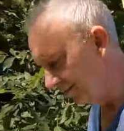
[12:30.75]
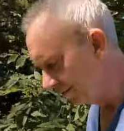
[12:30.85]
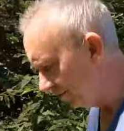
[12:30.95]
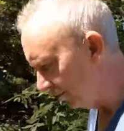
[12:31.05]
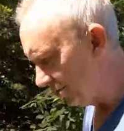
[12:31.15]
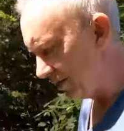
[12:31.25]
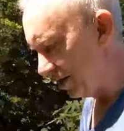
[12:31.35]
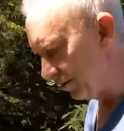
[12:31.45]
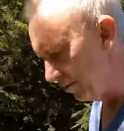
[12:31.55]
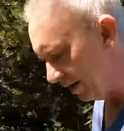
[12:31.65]
as close as
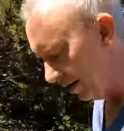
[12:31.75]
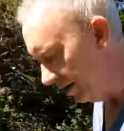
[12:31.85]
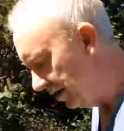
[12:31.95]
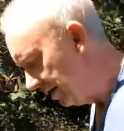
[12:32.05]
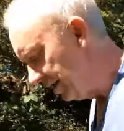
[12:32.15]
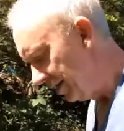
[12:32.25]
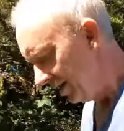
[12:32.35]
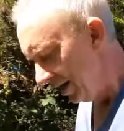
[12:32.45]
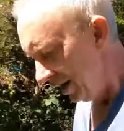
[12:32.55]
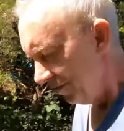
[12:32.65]
he could be.
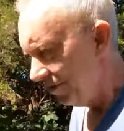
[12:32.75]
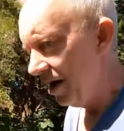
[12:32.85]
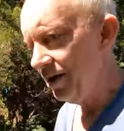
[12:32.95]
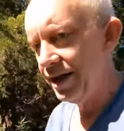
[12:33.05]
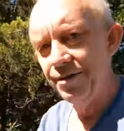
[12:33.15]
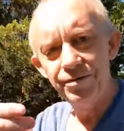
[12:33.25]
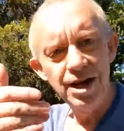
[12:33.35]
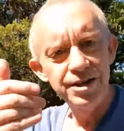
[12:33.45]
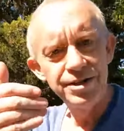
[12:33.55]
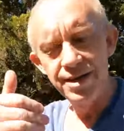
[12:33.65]
Finally, he
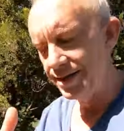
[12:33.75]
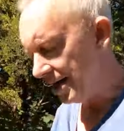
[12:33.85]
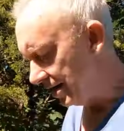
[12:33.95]
flashes his